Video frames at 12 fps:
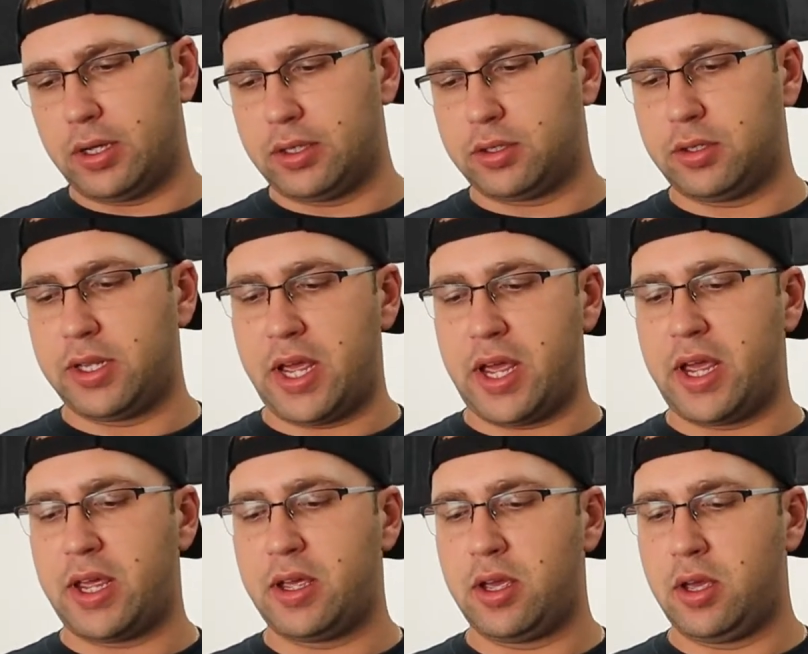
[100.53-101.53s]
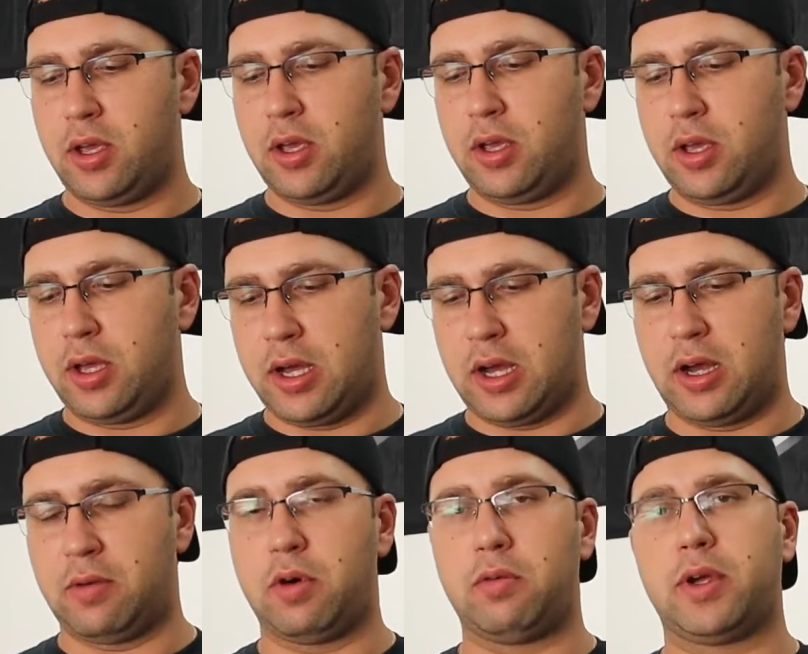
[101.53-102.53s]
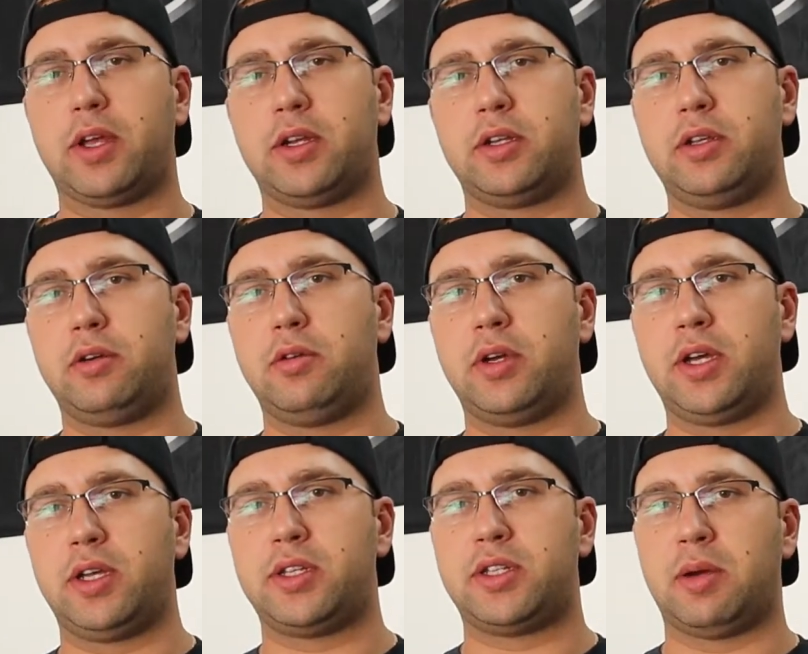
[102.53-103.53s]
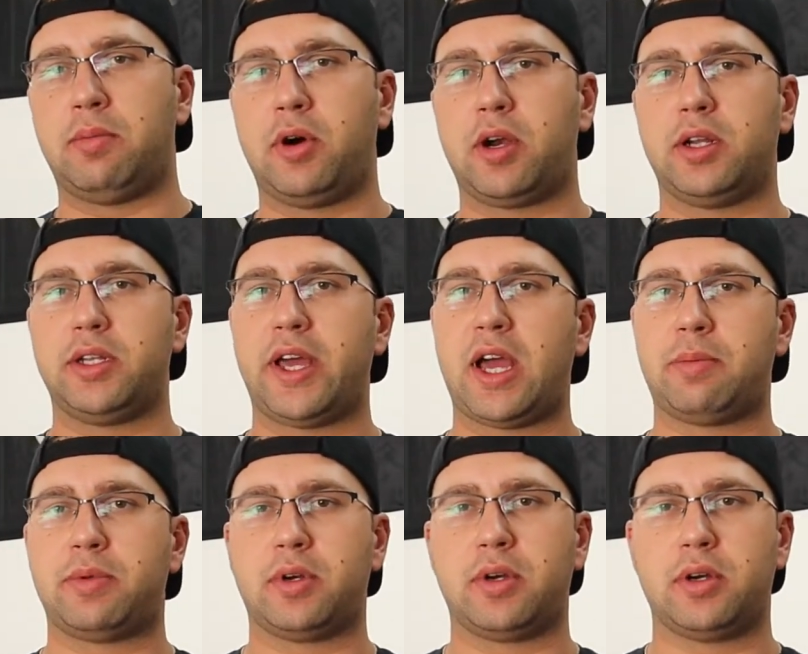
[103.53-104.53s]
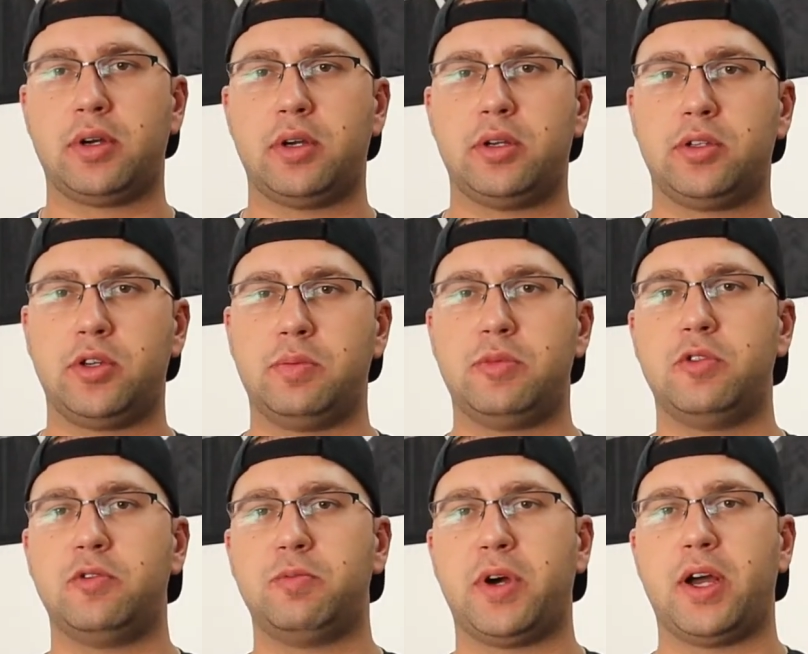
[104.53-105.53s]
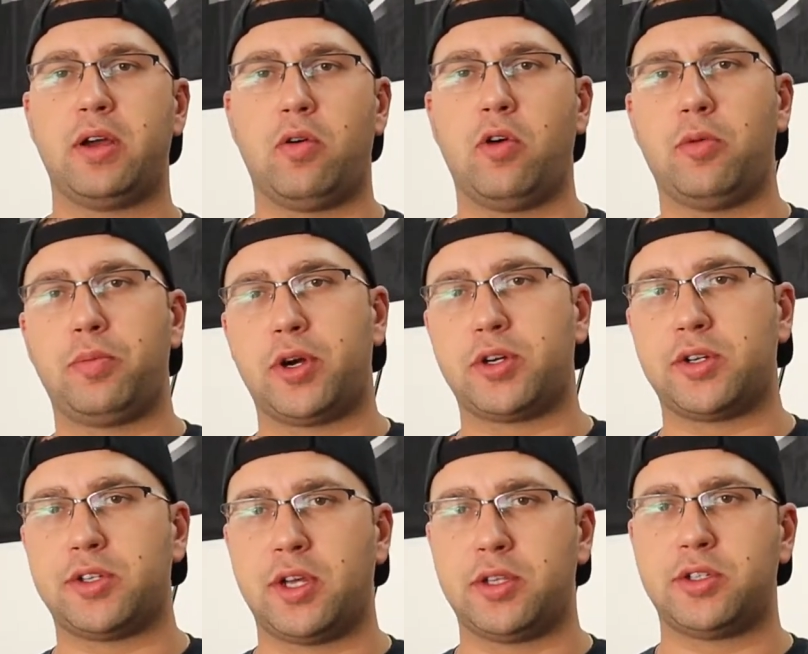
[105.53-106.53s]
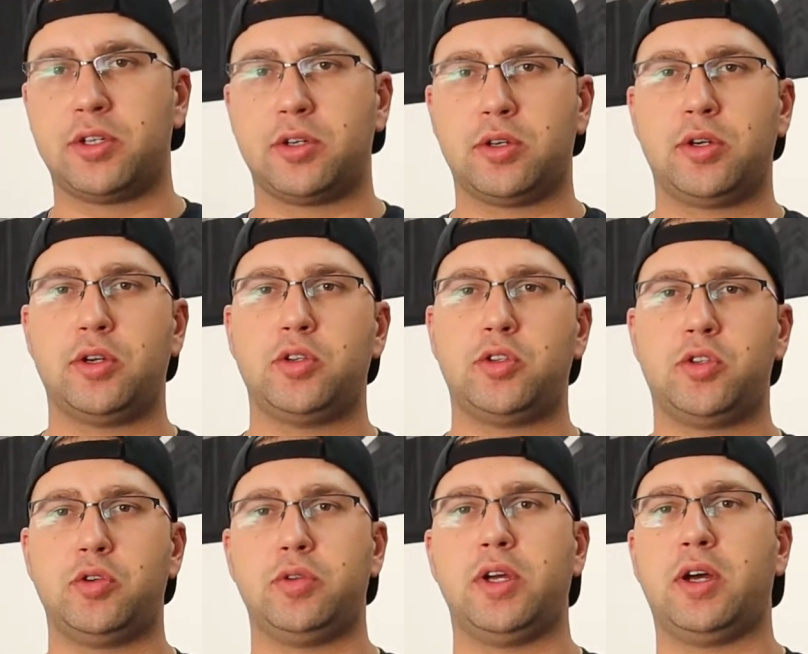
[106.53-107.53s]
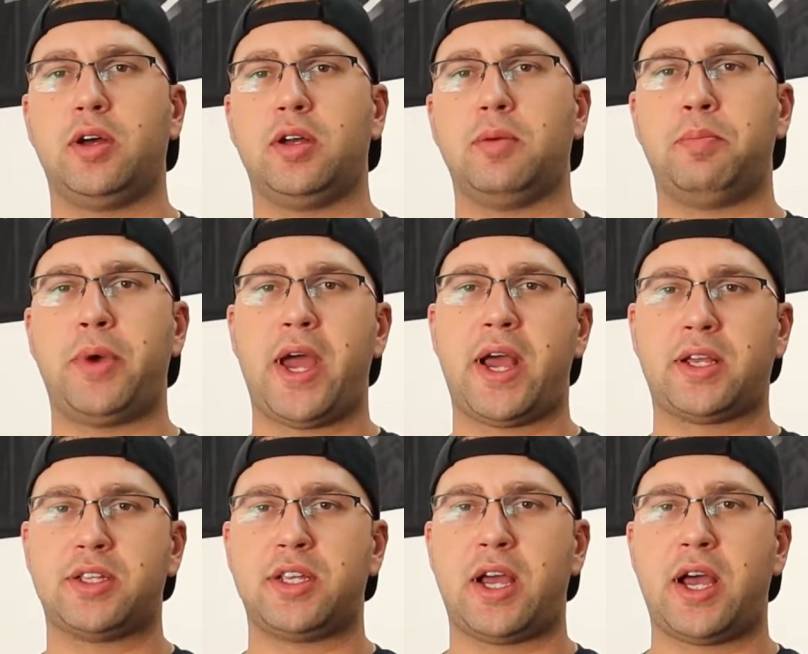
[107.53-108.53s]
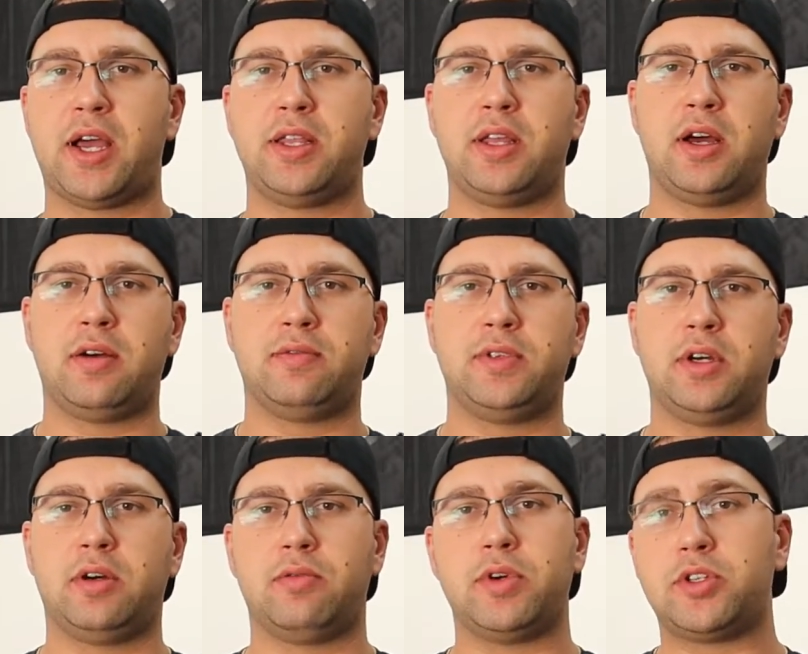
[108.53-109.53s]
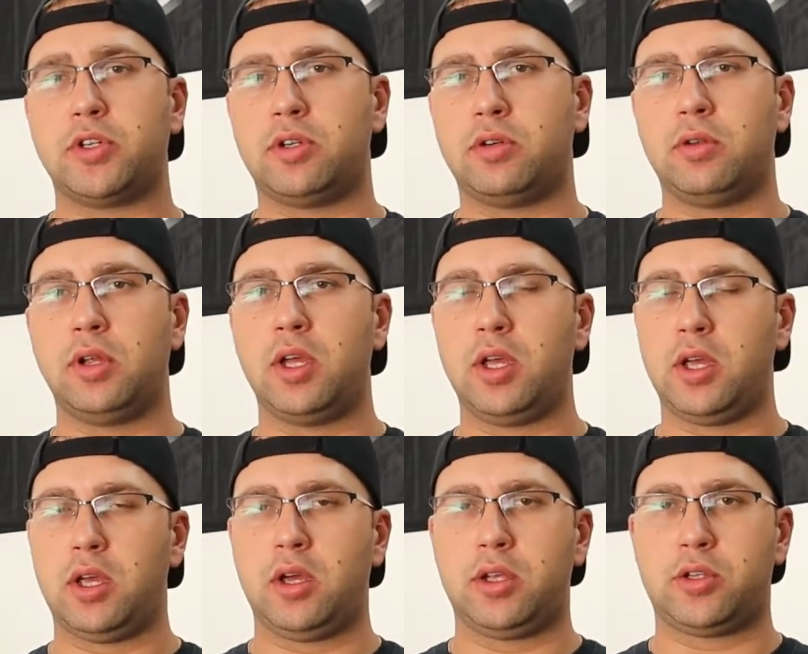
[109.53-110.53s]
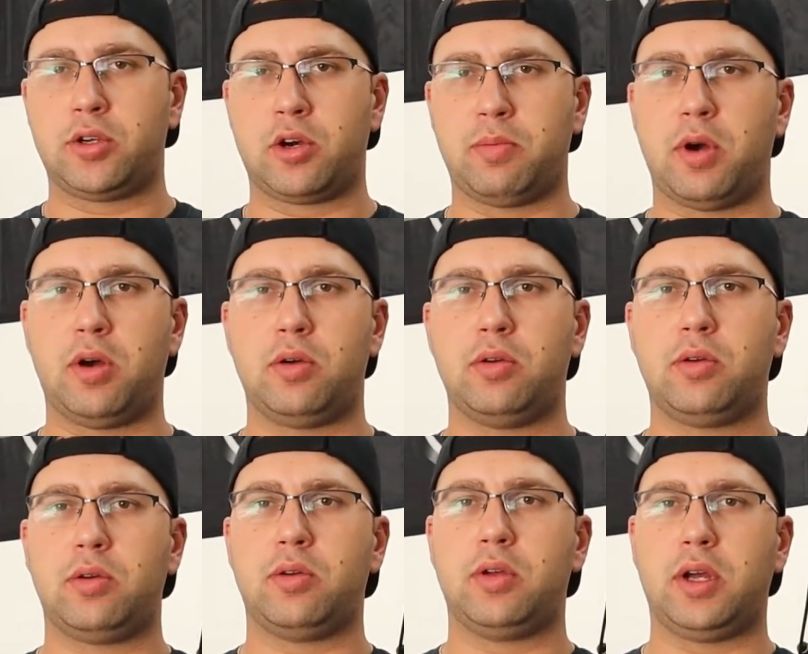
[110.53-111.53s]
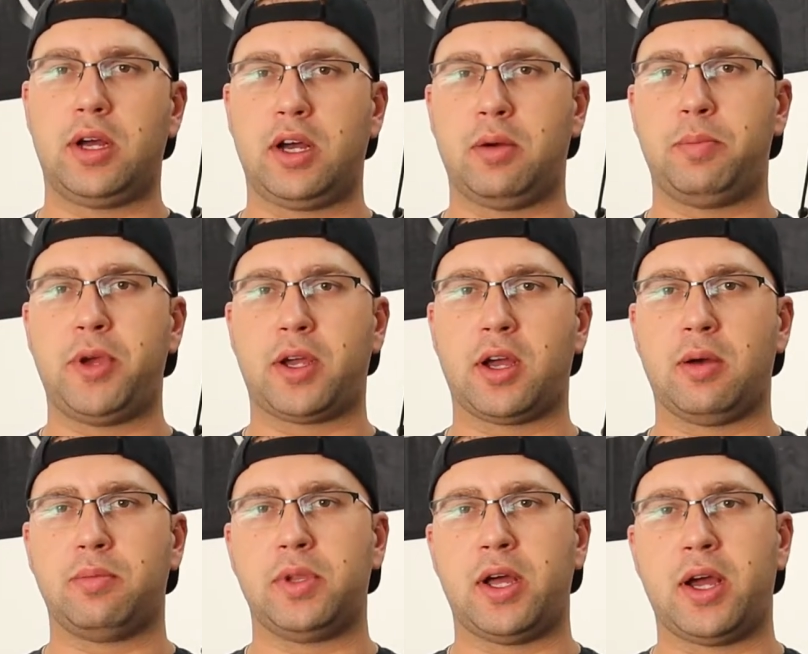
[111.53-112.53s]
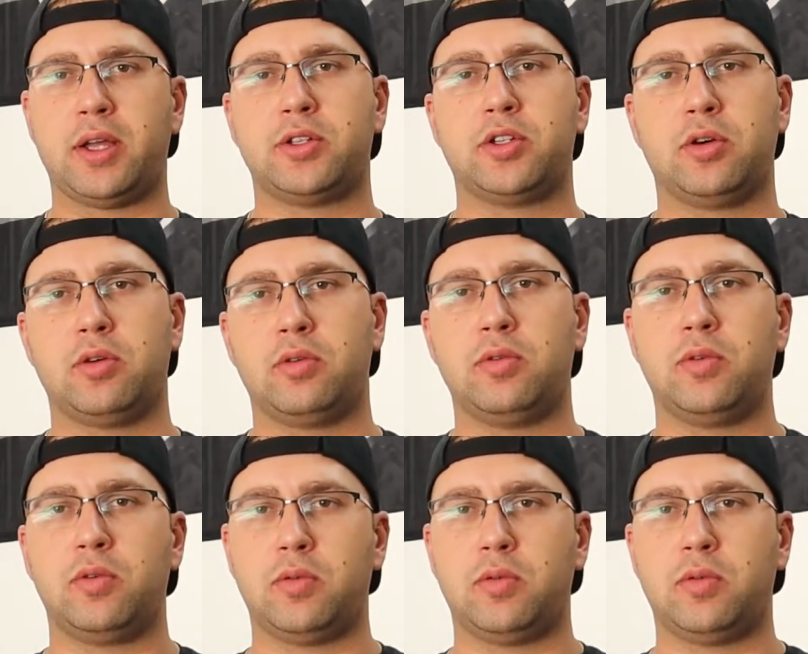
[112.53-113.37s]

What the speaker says: today what we're gonna do is I bought an adapter to move my oil pressure sensor to the back side of the original turbo pickup line. So